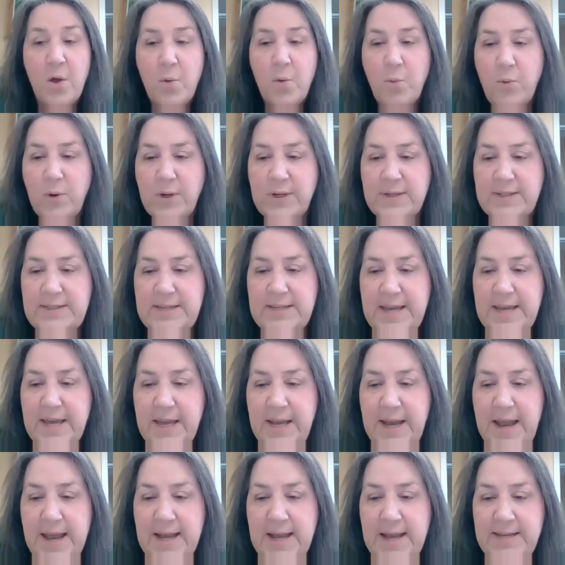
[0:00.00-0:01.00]
Would
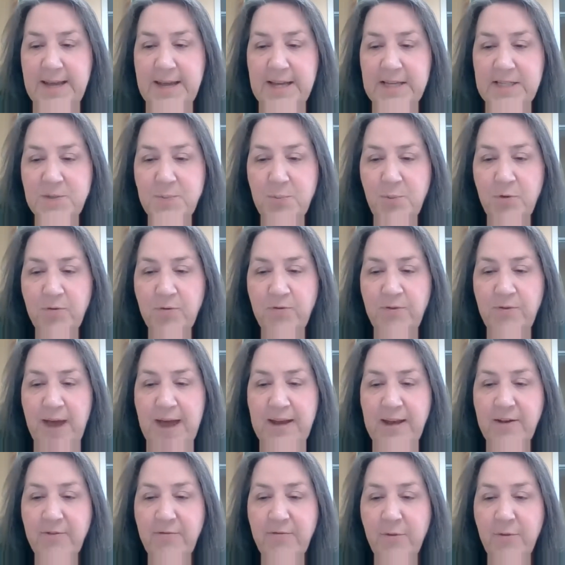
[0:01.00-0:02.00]
DNA tests
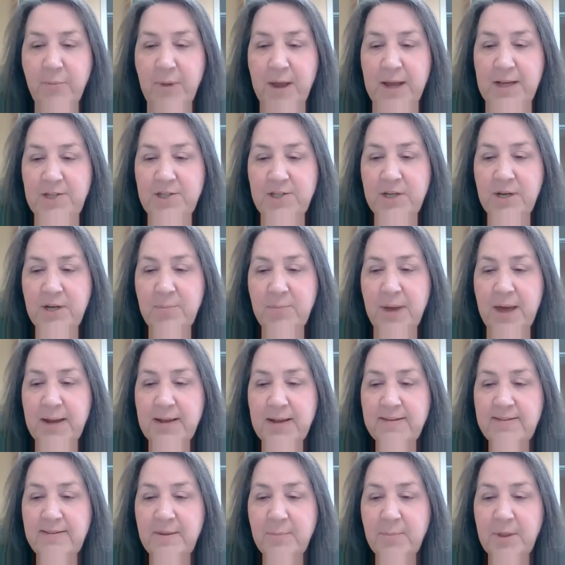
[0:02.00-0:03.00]
provide information about
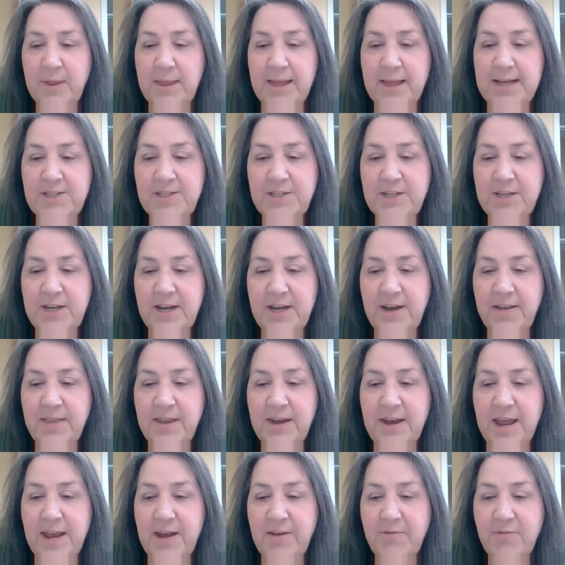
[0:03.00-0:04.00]
assimilation into the
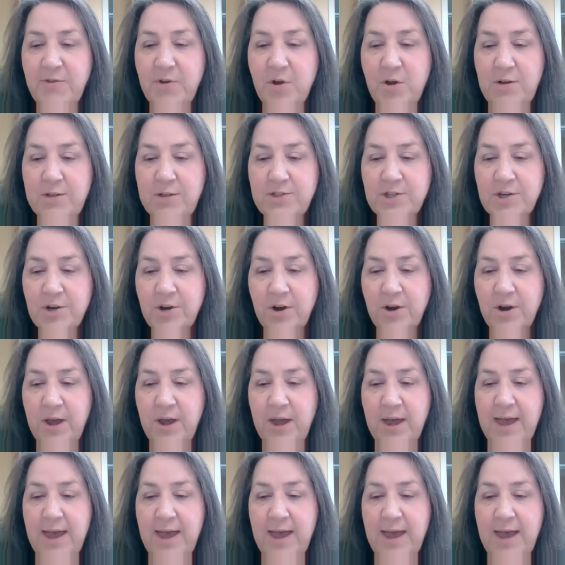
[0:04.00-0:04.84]
native culture?